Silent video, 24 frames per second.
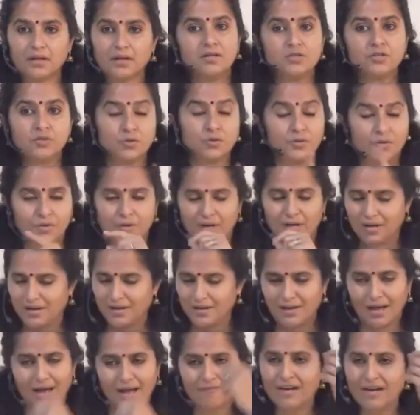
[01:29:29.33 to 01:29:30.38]
So
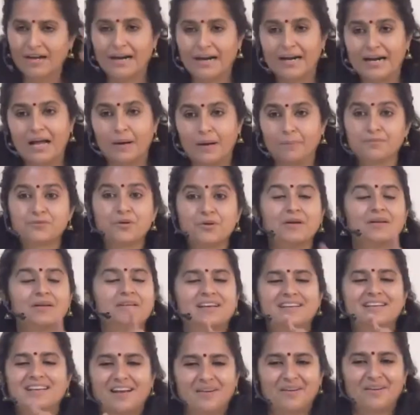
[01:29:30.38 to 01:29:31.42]
I will end up. So
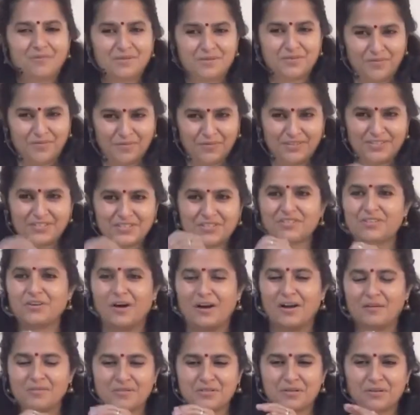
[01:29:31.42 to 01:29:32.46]
yeah, I was
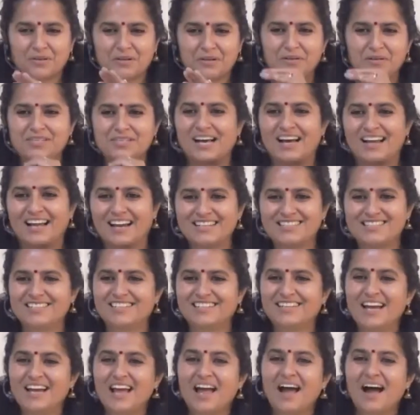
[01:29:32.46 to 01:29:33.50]
talking to Sahana
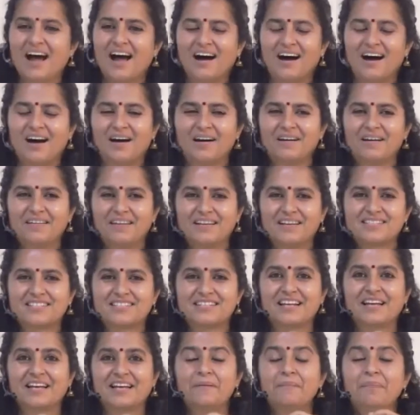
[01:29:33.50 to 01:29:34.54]
ji
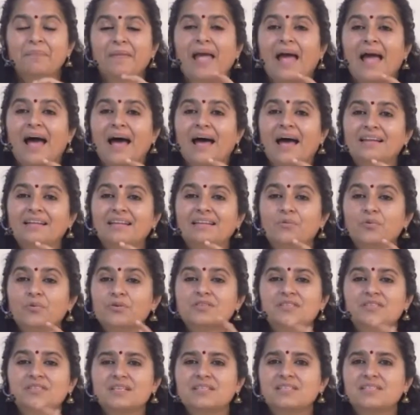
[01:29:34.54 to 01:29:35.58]
yesterday, and there
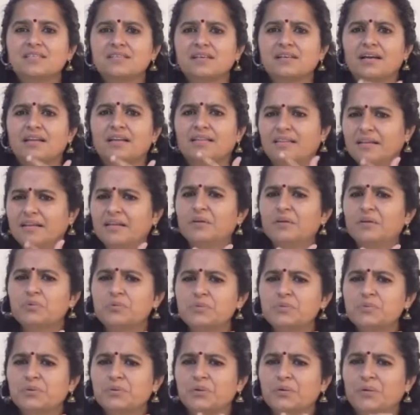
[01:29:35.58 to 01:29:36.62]
was this, I think it
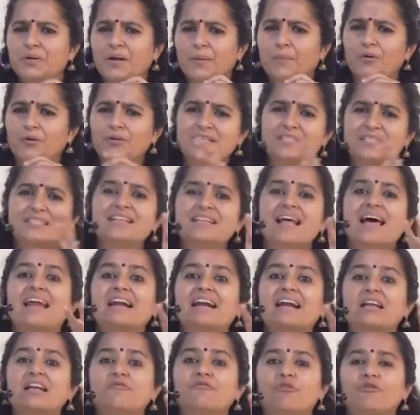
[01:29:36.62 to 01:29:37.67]
was with you only, about this
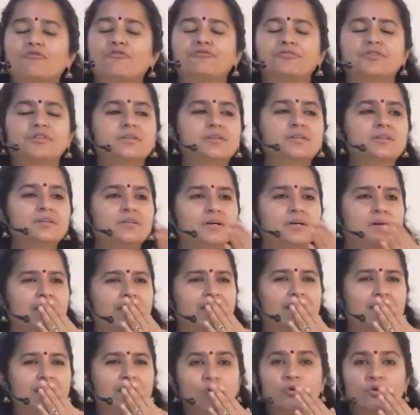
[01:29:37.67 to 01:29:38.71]
narrative of
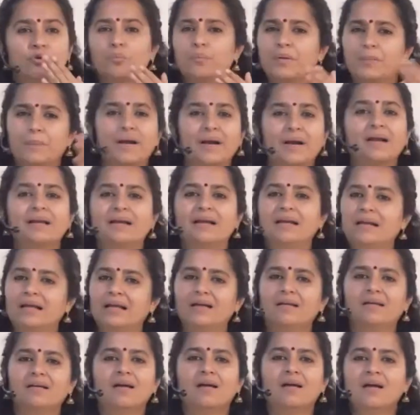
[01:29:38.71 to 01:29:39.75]
the, you know, people are
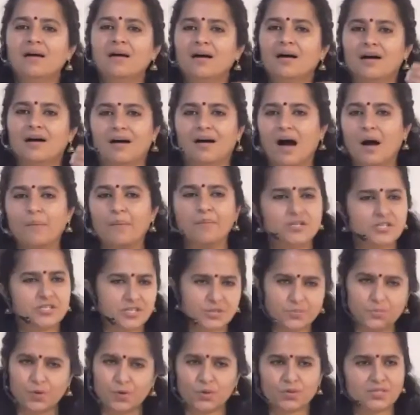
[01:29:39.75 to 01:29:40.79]
reading Amish's
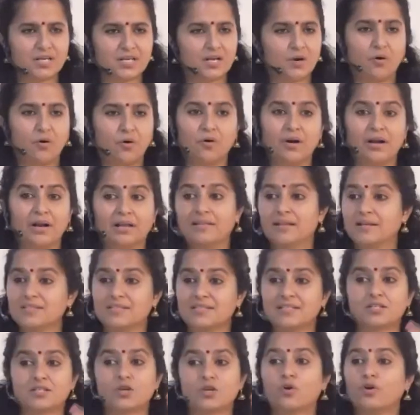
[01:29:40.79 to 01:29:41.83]
books and all, and there is
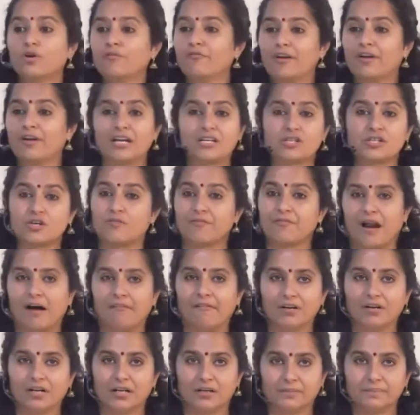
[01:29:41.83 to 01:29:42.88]
this glorification of
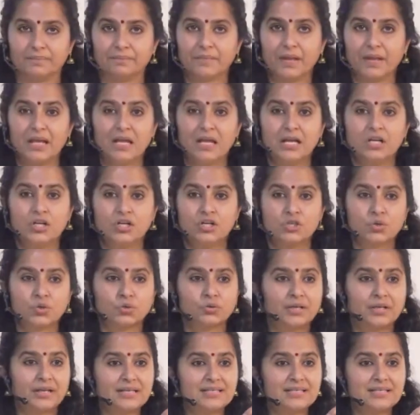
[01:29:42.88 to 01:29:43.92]
Ravana. So
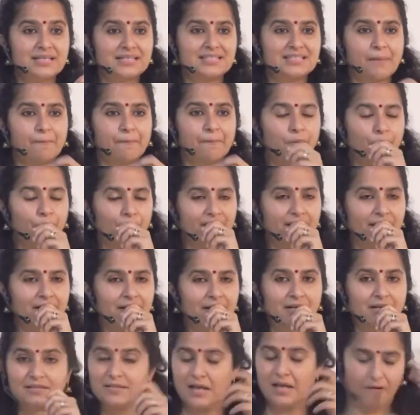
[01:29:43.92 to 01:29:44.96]
there is at some point,
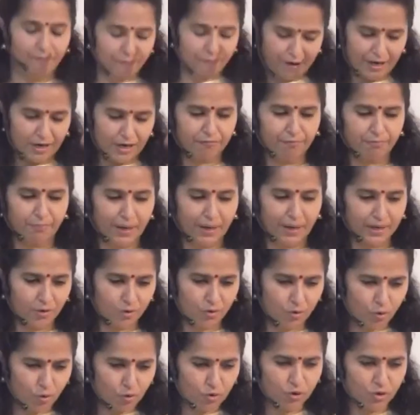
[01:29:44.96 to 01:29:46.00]
a friend of mine
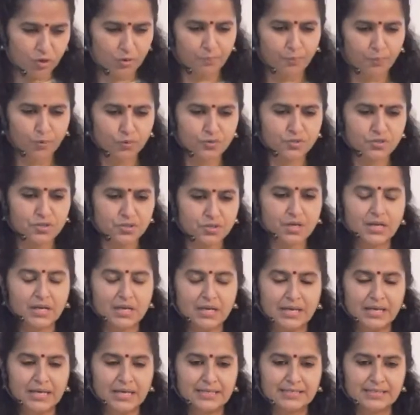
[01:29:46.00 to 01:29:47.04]
wrote on a post,
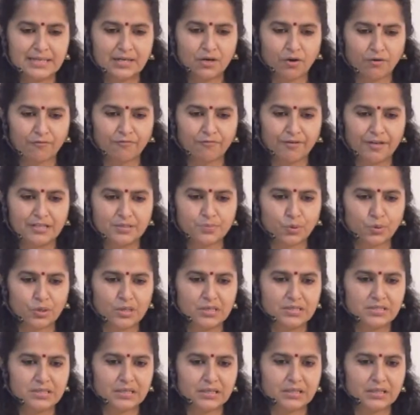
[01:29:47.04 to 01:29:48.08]
he said on Facebook, he
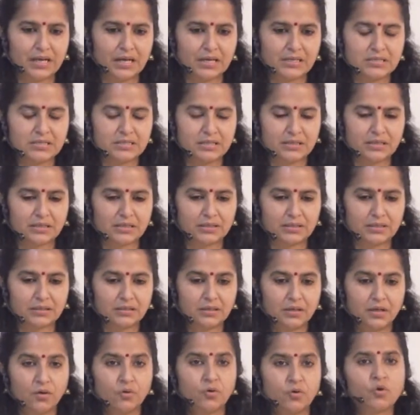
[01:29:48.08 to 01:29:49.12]
said that,
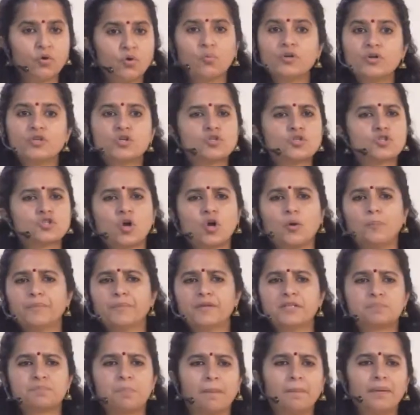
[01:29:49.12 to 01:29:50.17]
you know, we should stop
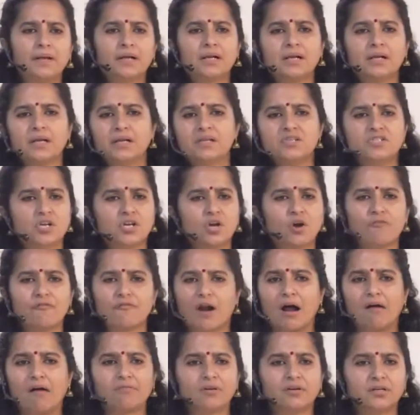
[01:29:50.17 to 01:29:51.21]
this public lynching of
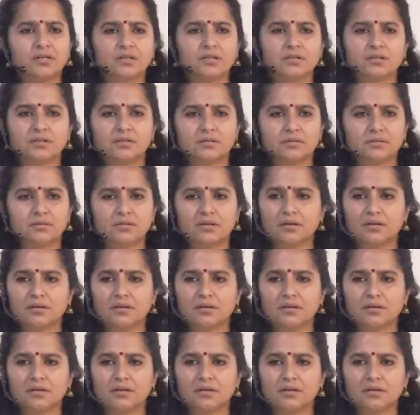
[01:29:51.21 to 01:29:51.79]
Ravana